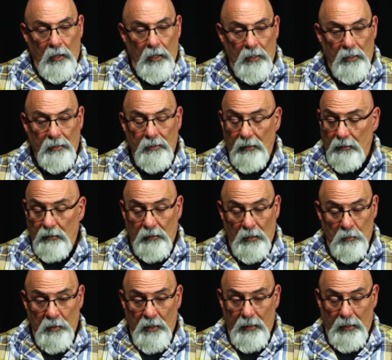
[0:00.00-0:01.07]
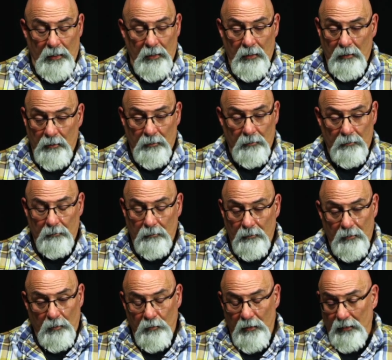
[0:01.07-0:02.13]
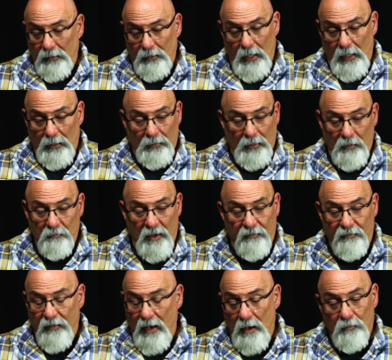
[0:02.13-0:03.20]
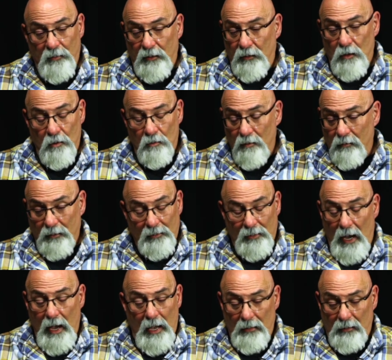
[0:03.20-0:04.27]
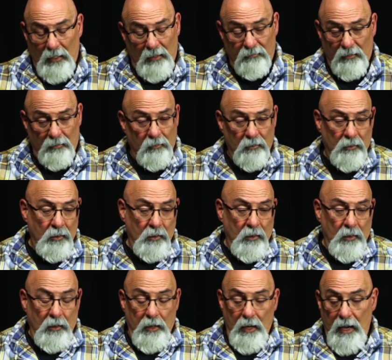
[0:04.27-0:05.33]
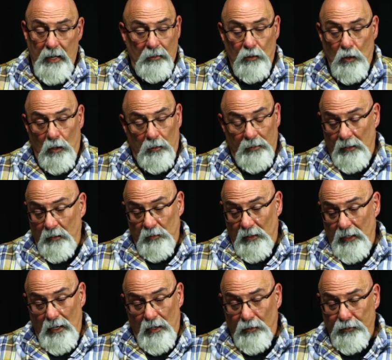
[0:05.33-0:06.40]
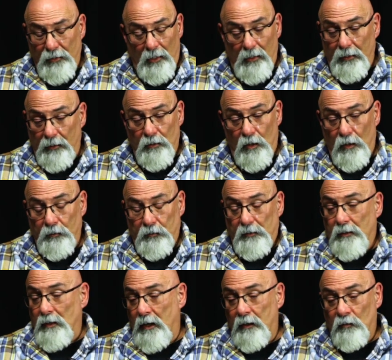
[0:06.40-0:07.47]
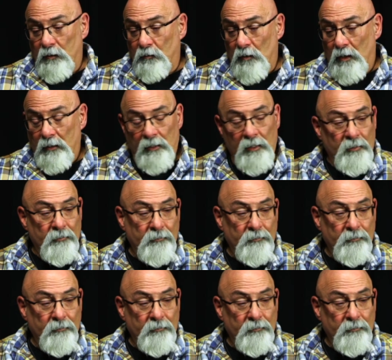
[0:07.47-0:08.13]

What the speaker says: I said, somebody's got to let my family know, because I hadn't called anybody else. All I'd called was 911.